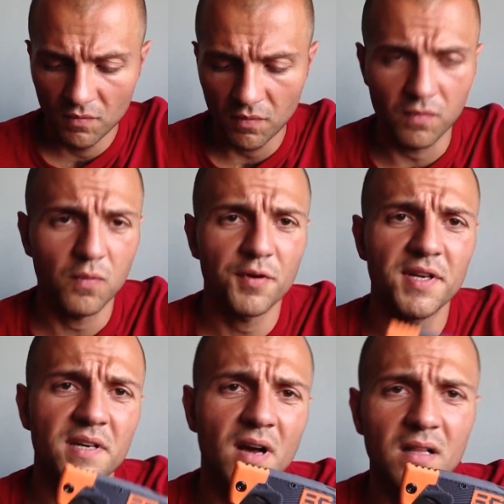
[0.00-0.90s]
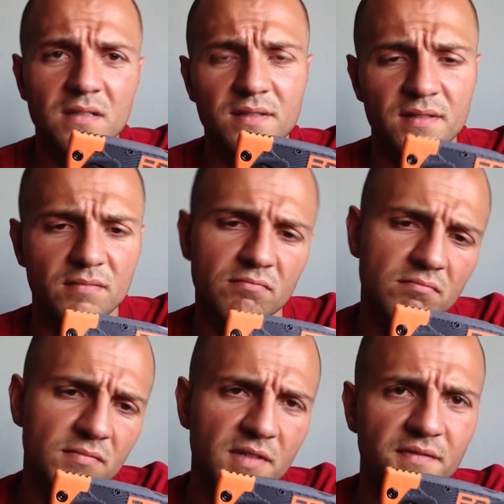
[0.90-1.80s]
For $14,
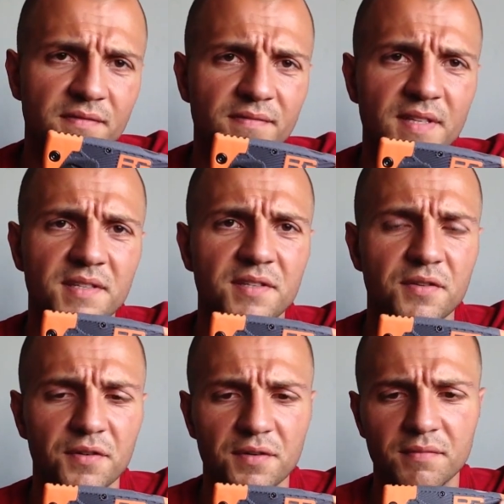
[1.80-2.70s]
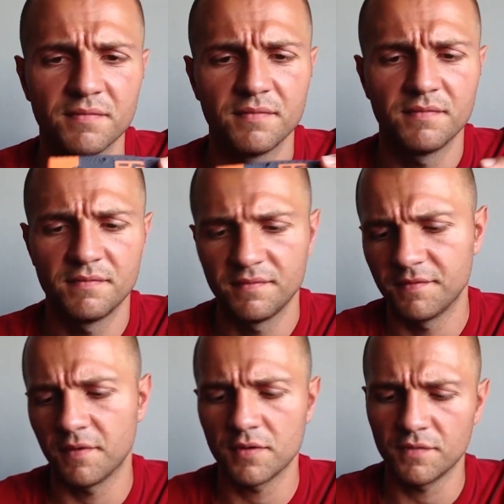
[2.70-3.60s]
if this is your
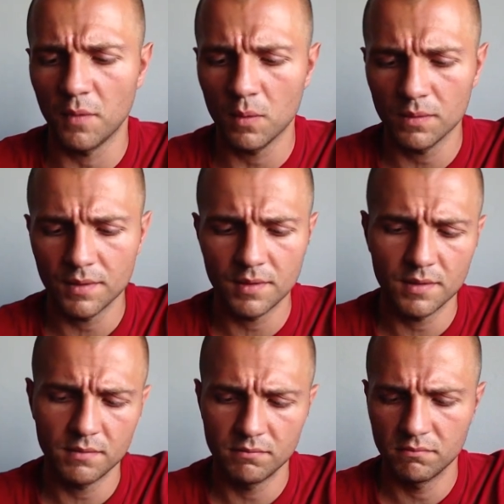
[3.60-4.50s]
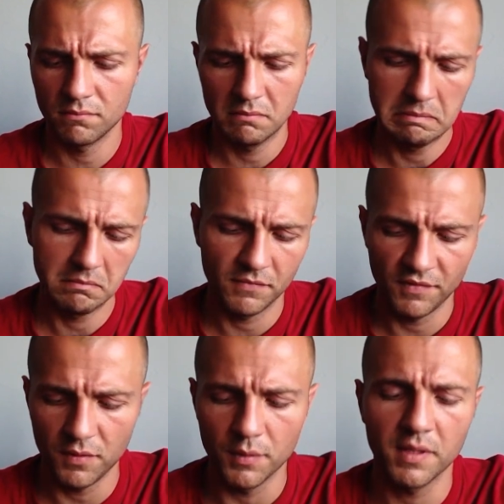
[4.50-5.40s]
first folder,
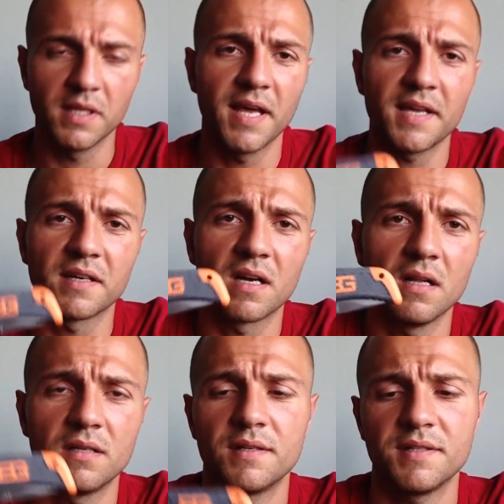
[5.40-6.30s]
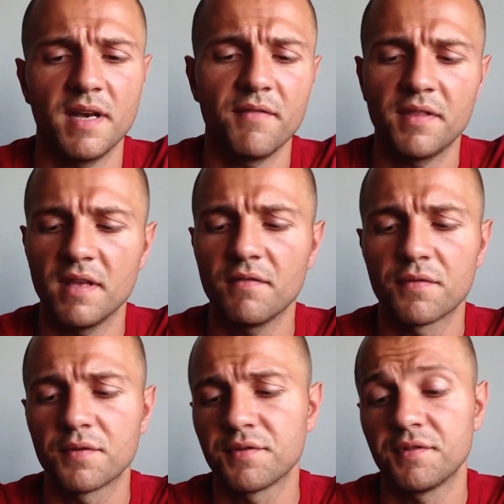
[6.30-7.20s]
if you really like the colors and everything
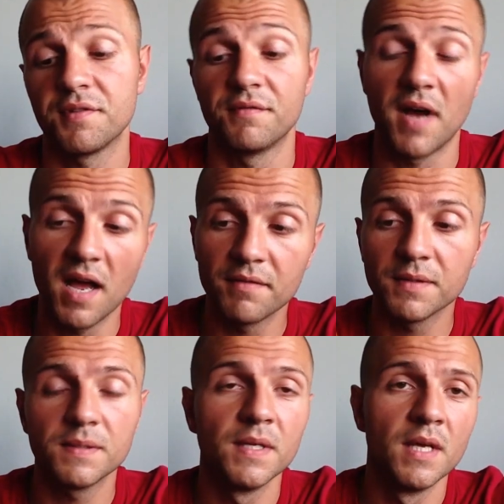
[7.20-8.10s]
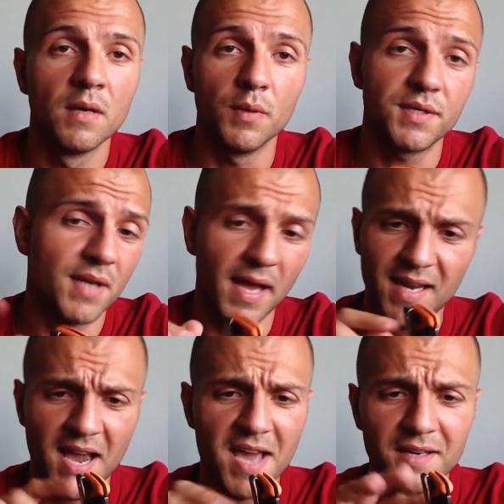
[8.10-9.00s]
for survival, which I
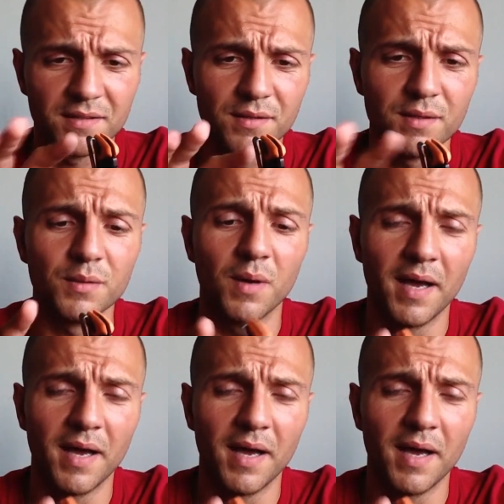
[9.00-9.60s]
kind of do,